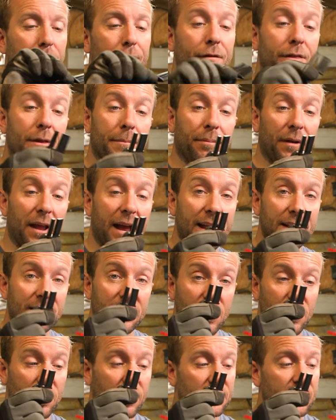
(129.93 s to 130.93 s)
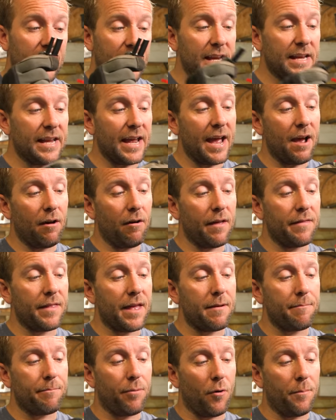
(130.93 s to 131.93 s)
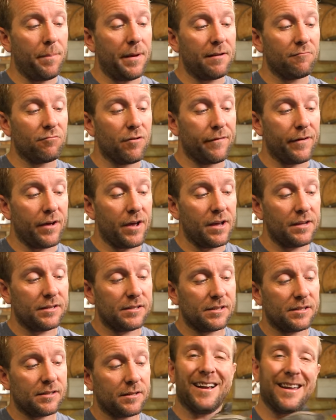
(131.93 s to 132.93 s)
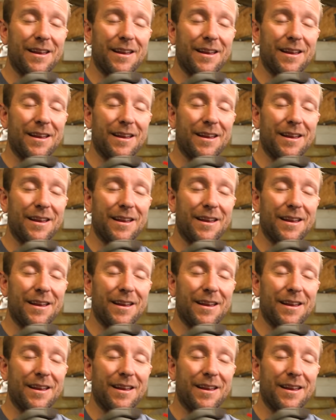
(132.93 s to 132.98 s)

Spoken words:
for the blade that you can take out and then pop in reverse.